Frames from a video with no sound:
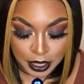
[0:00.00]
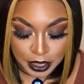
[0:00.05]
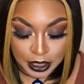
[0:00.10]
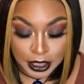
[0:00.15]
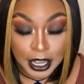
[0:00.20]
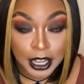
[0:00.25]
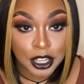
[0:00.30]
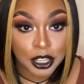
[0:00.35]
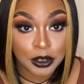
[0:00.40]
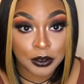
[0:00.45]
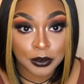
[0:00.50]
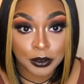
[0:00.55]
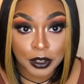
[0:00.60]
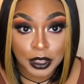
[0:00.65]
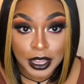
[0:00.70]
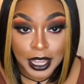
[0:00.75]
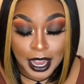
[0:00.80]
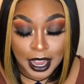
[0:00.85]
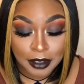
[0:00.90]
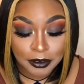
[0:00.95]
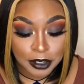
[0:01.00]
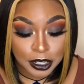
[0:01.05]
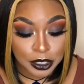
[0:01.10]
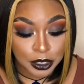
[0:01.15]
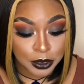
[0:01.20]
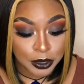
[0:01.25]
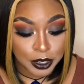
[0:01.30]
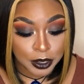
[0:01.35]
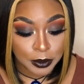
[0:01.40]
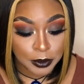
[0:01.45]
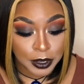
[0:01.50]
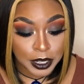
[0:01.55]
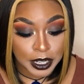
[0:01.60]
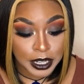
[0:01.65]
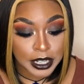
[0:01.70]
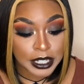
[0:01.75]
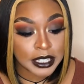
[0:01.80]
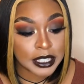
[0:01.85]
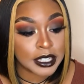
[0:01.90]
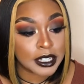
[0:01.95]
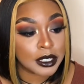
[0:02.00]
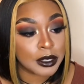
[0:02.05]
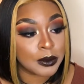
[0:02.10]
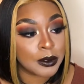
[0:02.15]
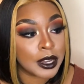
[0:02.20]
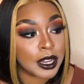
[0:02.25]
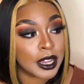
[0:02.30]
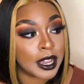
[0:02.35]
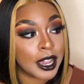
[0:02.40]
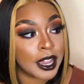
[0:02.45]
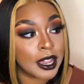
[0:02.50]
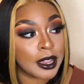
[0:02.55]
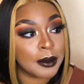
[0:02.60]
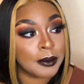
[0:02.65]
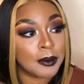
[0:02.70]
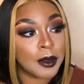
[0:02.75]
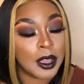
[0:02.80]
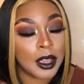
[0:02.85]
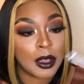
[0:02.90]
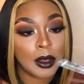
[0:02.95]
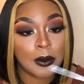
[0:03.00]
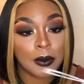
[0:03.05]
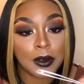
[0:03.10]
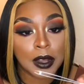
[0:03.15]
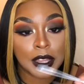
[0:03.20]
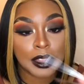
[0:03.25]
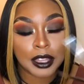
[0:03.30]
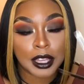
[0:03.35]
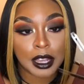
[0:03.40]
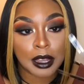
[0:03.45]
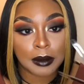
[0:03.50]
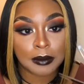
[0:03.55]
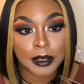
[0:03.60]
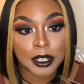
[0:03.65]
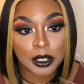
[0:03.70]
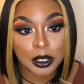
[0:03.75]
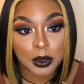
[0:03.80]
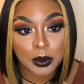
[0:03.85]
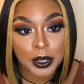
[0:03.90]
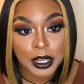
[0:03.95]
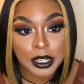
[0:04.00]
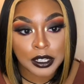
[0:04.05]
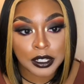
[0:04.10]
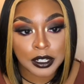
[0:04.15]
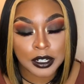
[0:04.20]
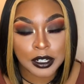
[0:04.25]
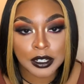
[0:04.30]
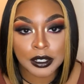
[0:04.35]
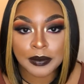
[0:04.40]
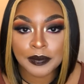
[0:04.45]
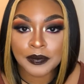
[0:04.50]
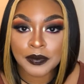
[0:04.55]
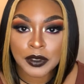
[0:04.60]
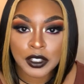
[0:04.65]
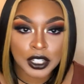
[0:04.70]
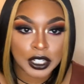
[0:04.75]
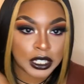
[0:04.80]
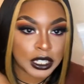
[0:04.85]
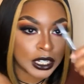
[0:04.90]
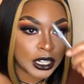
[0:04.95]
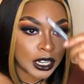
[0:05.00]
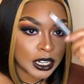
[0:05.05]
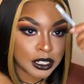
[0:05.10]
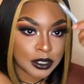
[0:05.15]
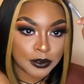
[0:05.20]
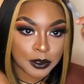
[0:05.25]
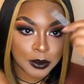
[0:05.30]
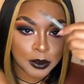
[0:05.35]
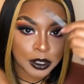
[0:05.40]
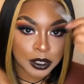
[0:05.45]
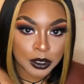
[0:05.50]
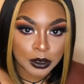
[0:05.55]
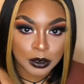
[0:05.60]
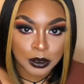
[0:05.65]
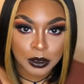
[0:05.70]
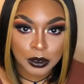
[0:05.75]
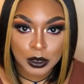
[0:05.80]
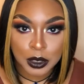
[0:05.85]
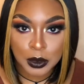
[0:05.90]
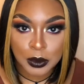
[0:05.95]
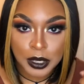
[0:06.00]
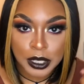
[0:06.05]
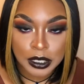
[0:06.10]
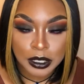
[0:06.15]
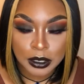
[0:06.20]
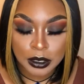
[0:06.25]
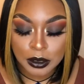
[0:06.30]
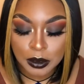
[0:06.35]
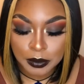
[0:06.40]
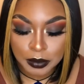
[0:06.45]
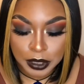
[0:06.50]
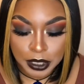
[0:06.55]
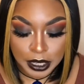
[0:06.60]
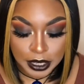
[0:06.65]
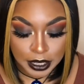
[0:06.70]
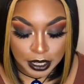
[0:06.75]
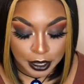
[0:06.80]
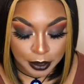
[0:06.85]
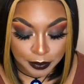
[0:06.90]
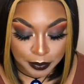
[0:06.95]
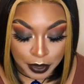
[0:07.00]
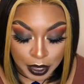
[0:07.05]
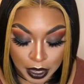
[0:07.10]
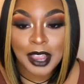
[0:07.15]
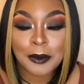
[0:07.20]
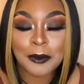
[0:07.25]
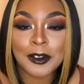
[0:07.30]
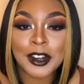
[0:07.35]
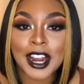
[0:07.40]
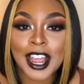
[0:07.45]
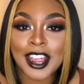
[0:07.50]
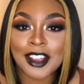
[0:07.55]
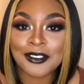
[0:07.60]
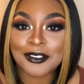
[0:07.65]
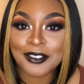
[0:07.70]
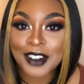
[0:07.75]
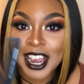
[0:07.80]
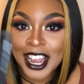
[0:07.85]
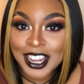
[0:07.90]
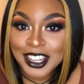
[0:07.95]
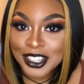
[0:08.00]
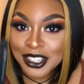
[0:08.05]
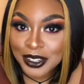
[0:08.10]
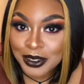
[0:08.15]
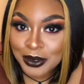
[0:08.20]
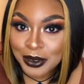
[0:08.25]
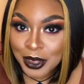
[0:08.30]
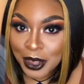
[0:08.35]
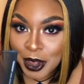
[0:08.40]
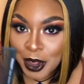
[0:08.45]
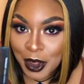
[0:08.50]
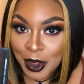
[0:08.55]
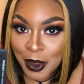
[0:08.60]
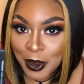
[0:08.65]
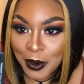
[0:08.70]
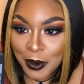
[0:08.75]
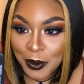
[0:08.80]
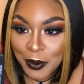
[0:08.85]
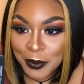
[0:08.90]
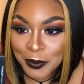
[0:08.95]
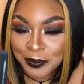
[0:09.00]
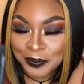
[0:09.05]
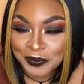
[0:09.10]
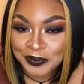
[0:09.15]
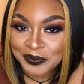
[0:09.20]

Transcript: Thank you for that, Victoria Wigs. This one came with the tweezers, just in case if you want to do a little tweezing, a little plucking. Came with a rat tooth comb.